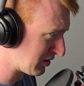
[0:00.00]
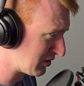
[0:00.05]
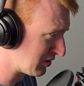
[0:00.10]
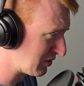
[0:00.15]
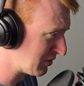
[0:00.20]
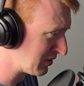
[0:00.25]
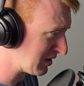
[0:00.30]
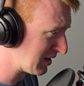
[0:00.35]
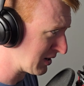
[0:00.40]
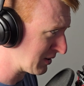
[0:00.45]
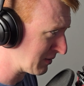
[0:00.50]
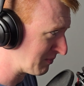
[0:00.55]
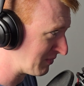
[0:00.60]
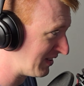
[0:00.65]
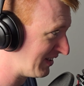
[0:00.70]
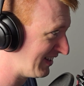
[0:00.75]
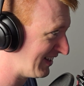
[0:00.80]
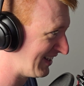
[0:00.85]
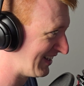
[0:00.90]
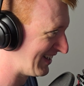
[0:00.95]
new here.
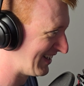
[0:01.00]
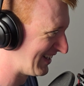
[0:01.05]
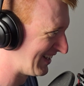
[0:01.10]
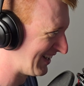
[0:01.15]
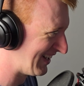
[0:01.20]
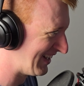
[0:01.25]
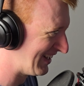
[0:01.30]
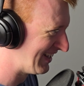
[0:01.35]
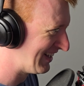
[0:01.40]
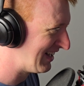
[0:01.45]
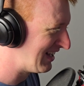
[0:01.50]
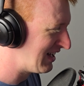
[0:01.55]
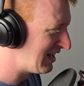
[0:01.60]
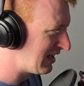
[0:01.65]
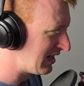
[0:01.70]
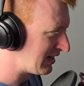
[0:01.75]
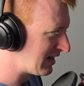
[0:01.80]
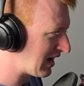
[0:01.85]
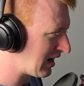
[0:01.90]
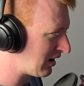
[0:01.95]

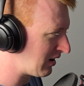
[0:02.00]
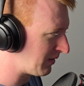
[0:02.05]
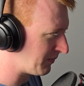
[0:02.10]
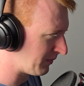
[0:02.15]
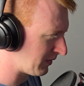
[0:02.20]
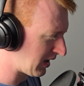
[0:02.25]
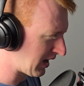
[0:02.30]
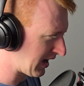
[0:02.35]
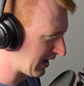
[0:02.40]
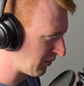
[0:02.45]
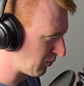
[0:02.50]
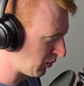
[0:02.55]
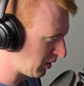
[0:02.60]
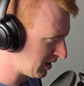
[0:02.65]
Now, I want